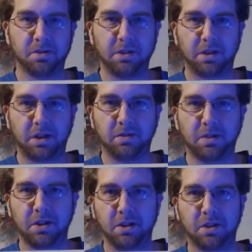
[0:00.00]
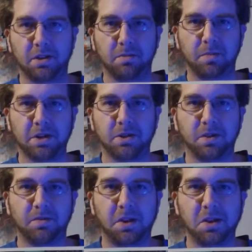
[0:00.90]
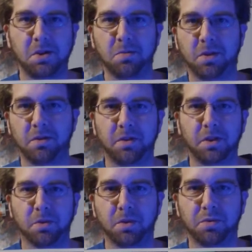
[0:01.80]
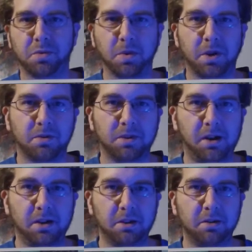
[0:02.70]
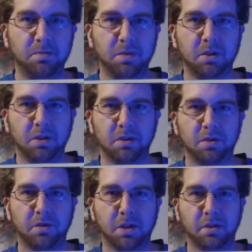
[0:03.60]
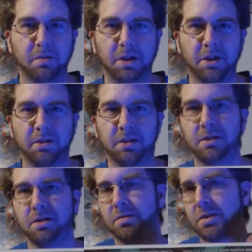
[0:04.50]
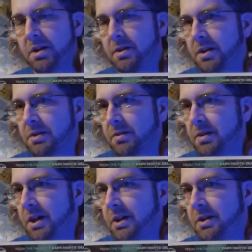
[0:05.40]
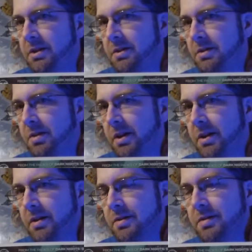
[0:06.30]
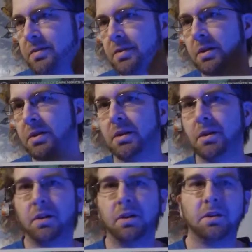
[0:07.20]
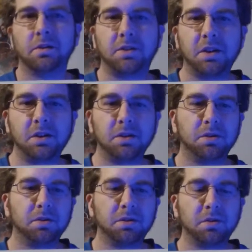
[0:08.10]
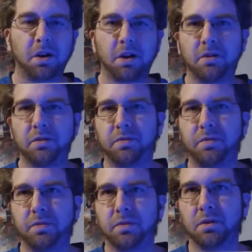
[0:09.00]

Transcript: It has a kind of makeshift team of heroes throughout time. You've got Kamandi, you've got Dr. Light, you have Steel, you have